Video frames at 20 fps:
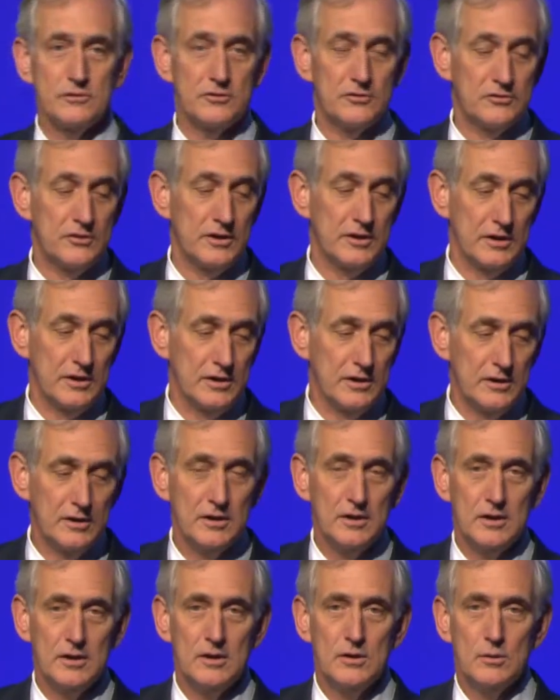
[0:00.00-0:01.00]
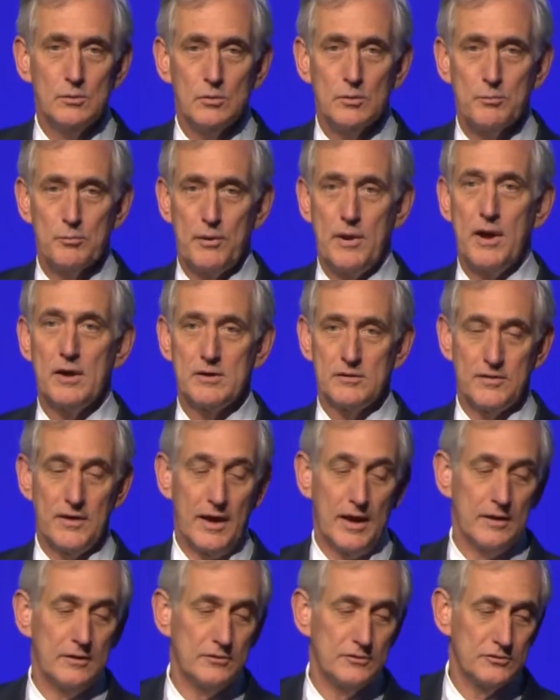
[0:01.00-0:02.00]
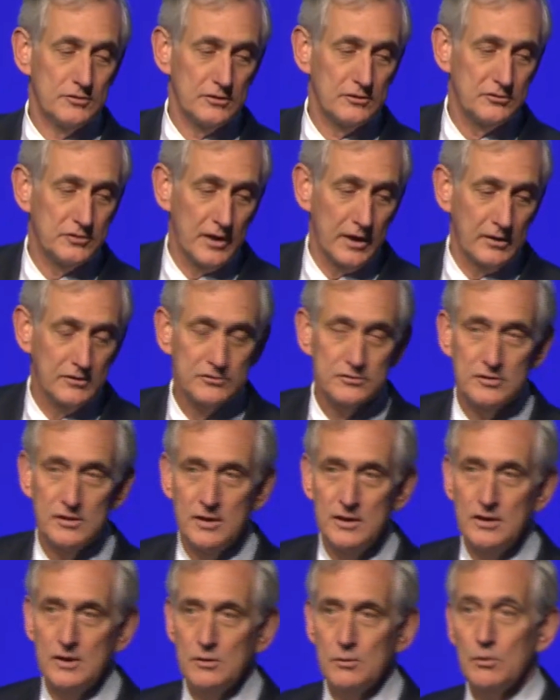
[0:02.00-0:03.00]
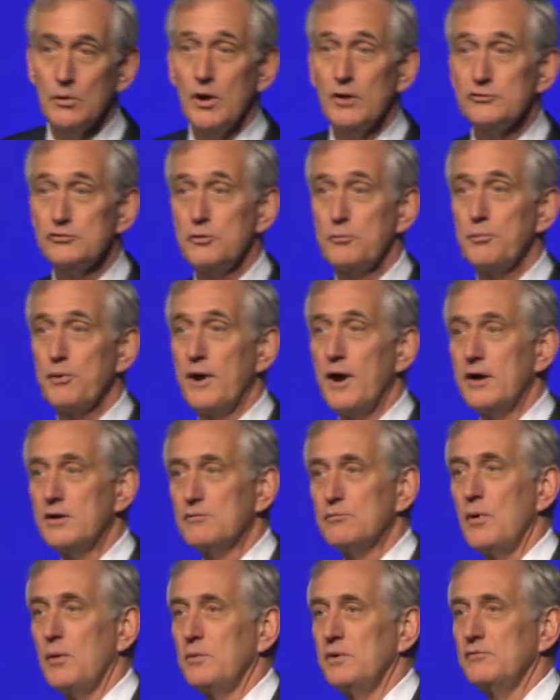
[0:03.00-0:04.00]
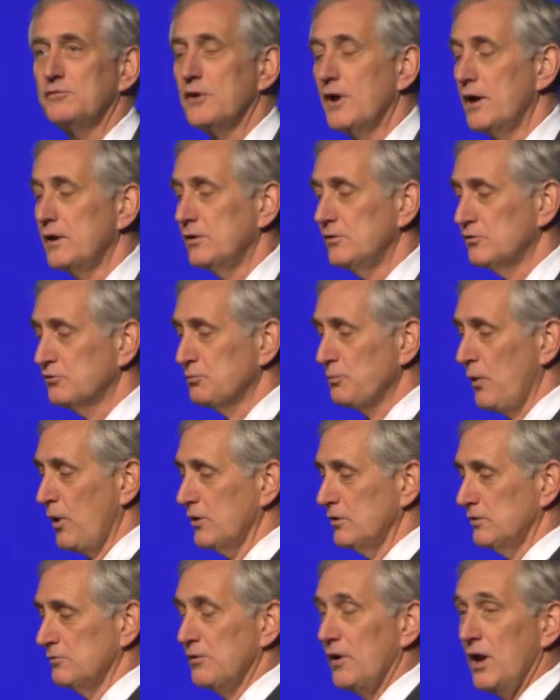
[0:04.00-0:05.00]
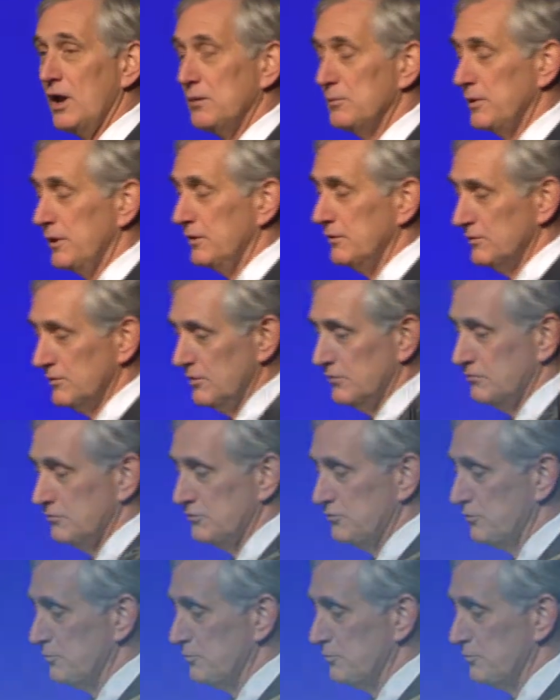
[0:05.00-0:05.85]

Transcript: city. We're proud of that success. We're also proud of what we've done in smart development. This is the